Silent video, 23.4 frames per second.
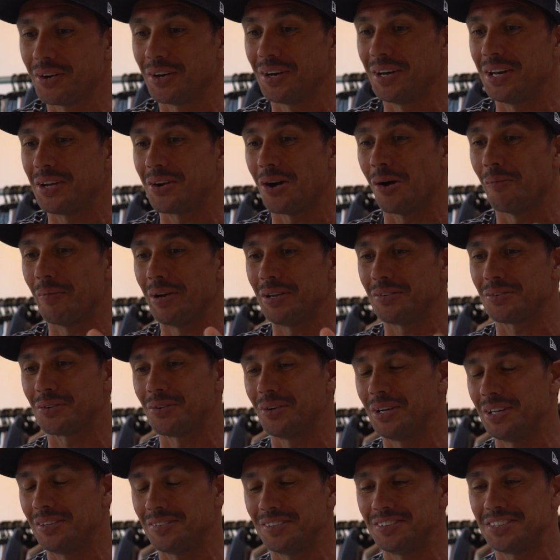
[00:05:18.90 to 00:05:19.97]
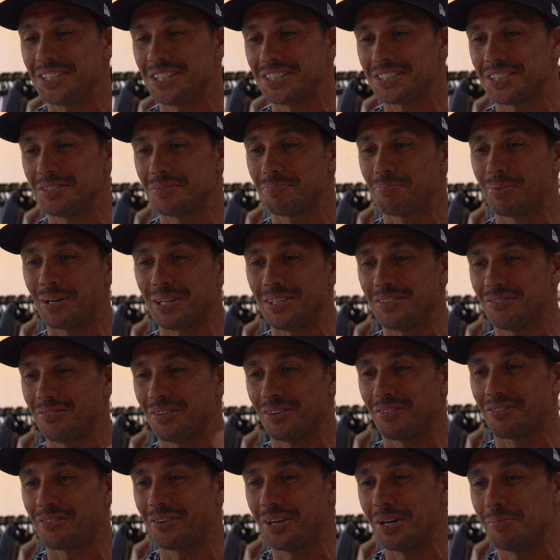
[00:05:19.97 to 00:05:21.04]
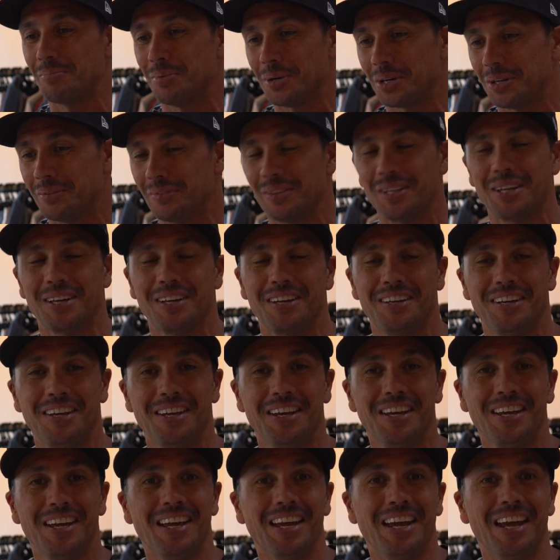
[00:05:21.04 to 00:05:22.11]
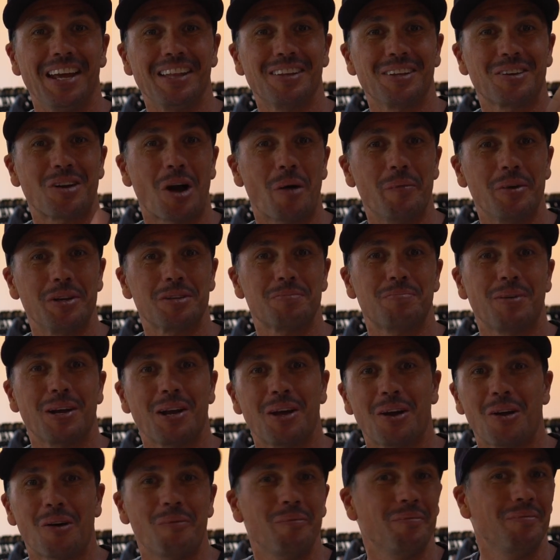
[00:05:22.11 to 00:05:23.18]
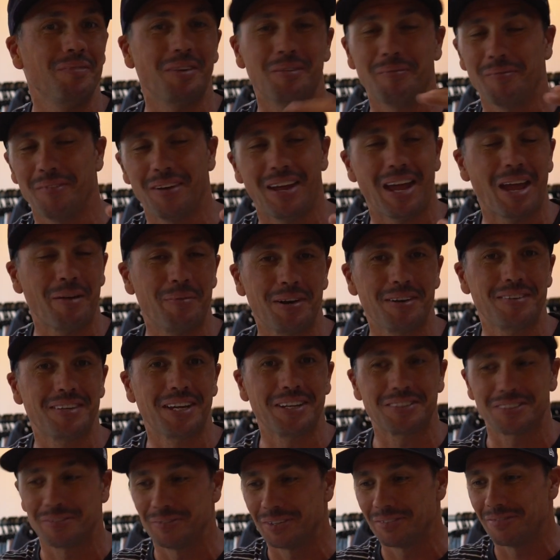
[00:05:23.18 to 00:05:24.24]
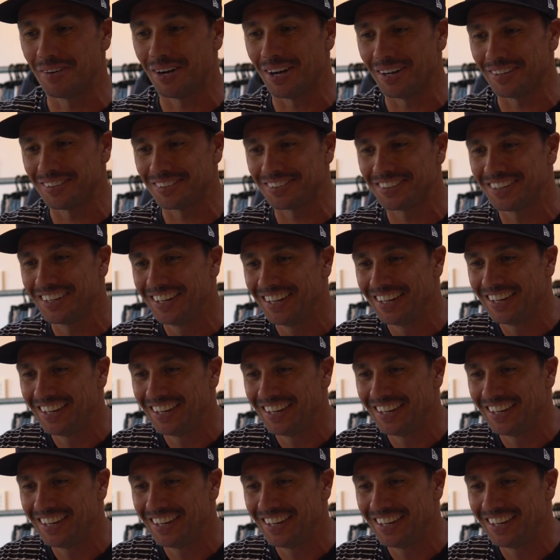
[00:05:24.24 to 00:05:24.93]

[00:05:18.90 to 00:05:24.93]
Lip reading: got any comments or any suggestions, please feel free to put in the comments below. I'm happy to take some advice.